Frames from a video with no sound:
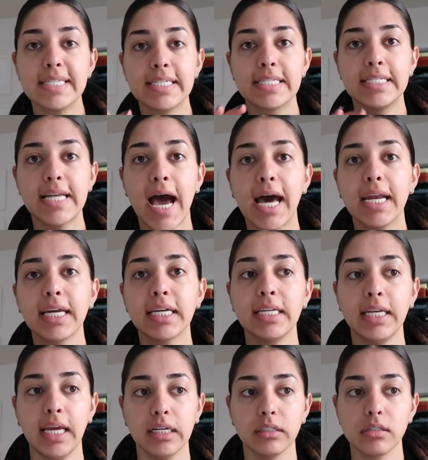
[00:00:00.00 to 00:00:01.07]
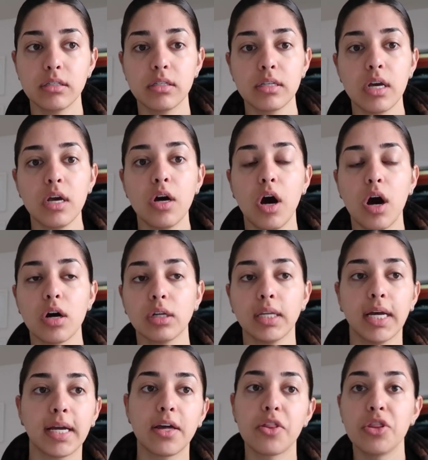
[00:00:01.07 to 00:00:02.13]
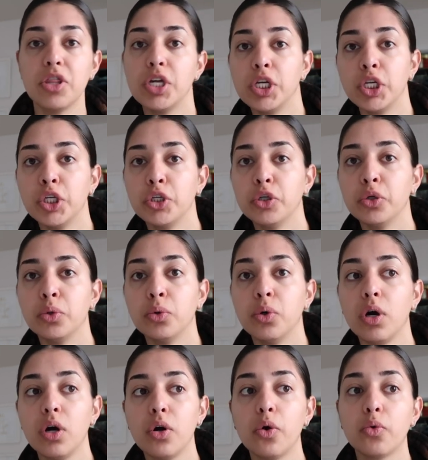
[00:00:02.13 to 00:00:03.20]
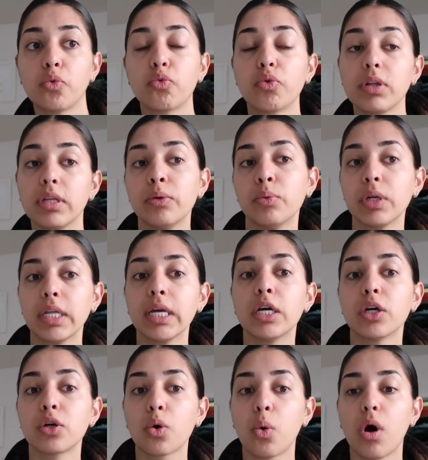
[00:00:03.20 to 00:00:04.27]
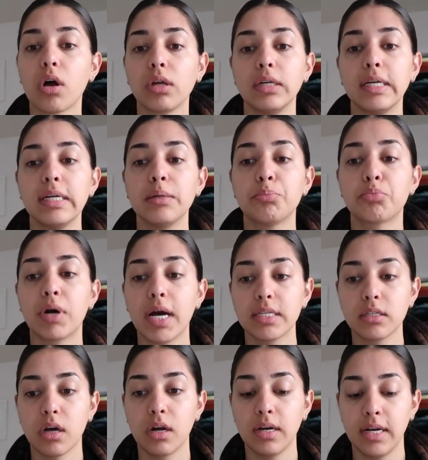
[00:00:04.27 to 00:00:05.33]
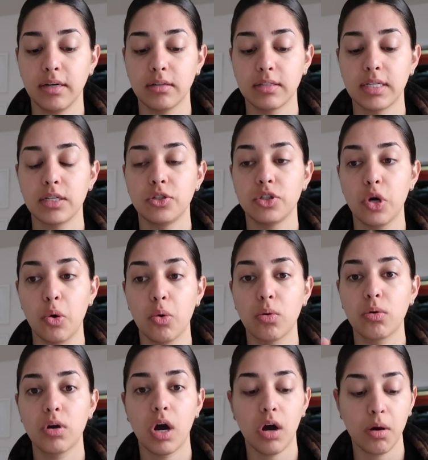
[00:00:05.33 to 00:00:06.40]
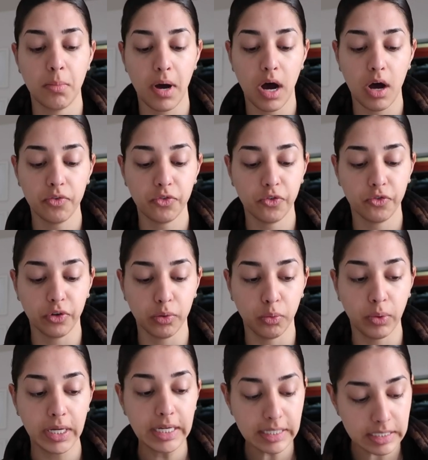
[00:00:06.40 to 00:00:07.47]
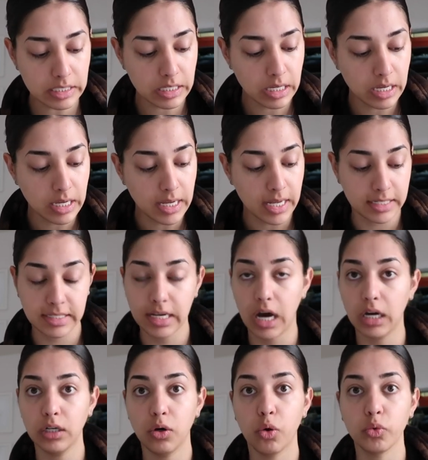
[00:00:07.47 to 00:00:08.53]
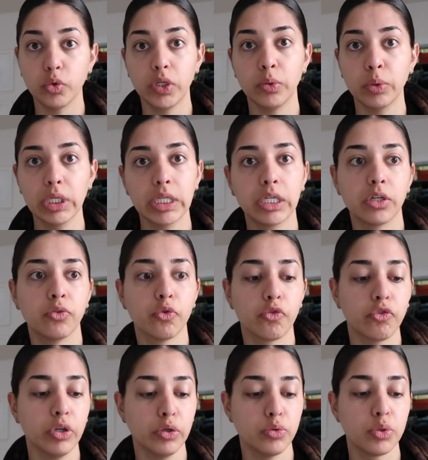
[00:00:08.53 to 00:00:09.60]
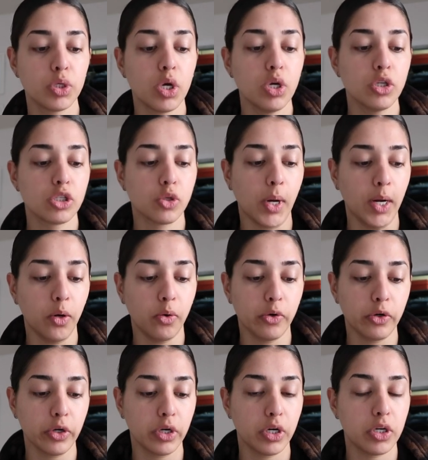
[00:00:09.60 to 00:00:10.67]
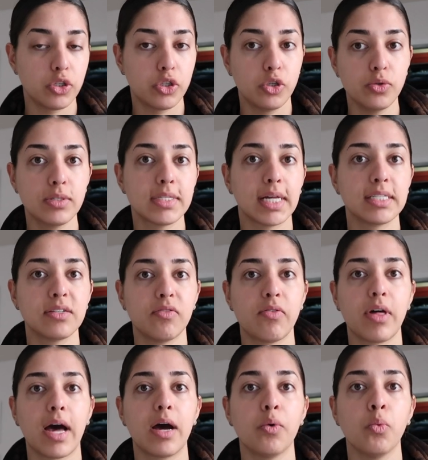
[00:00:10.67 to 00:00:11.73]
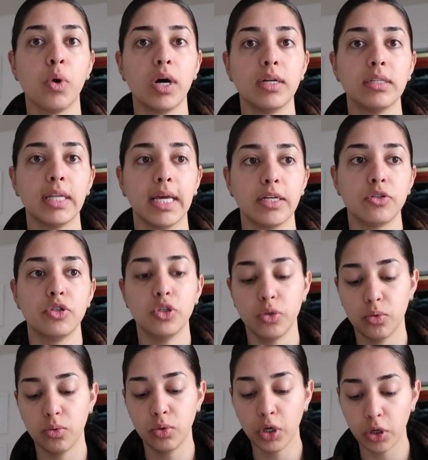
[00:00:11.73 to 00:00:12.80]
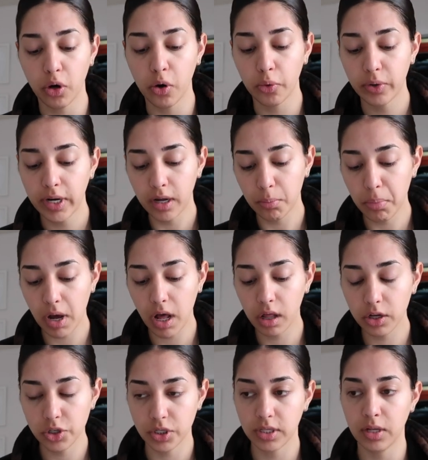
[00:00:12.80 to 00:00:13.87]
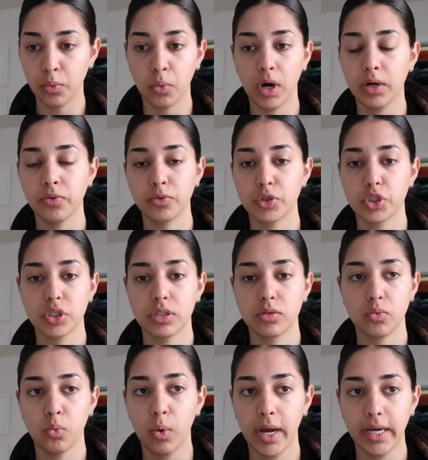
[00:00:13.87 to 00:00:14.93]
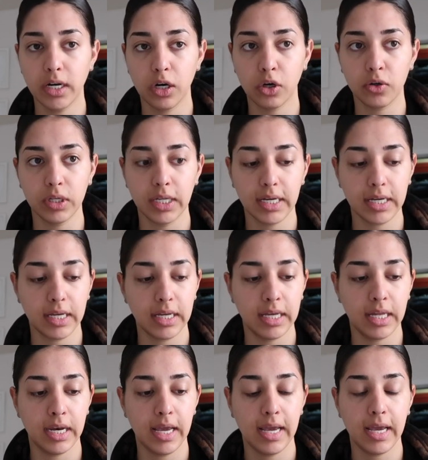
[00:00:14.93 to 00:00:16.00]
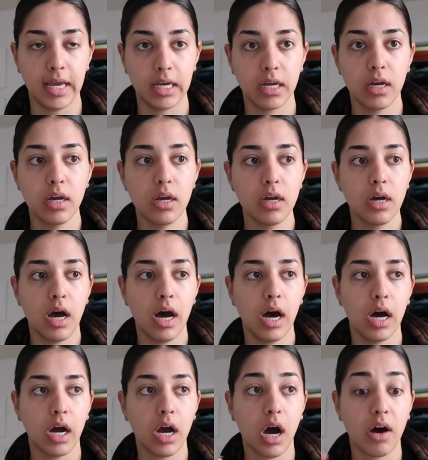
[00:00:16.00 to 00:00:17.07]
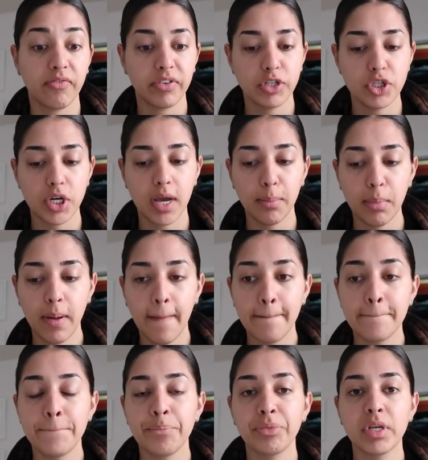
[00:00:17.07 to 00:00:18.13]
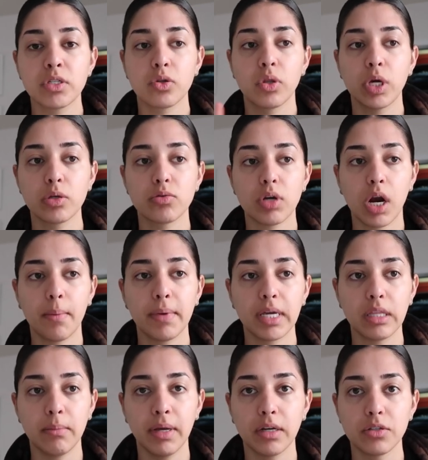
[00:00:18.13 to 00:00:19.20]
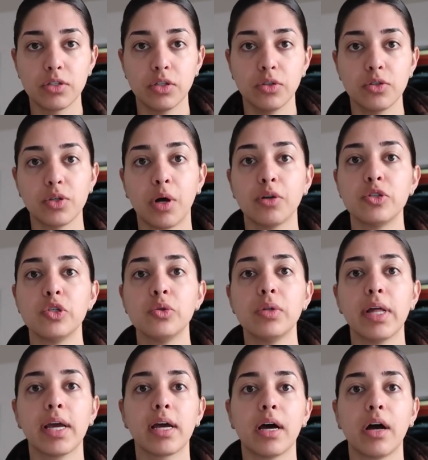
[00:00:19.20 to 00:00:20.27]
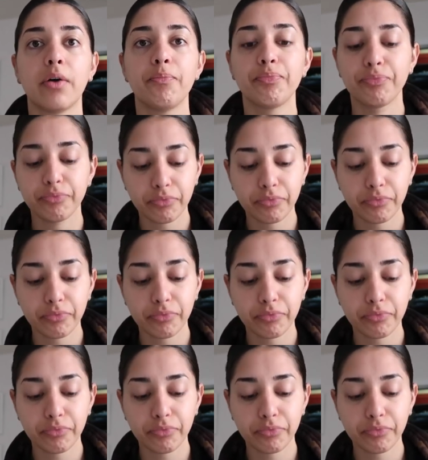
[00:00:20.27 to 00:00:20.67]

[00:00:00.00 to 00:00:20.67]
Static Nails are like the new really, really good quality press-on nails that don't come off for weeks. It's gotten only really good reviews. So I ordered two sets of that. One like do your own nail polish and then one was just white acrylic in a uh, coffin shape. So those are coming in the mail soon. So I'll do like a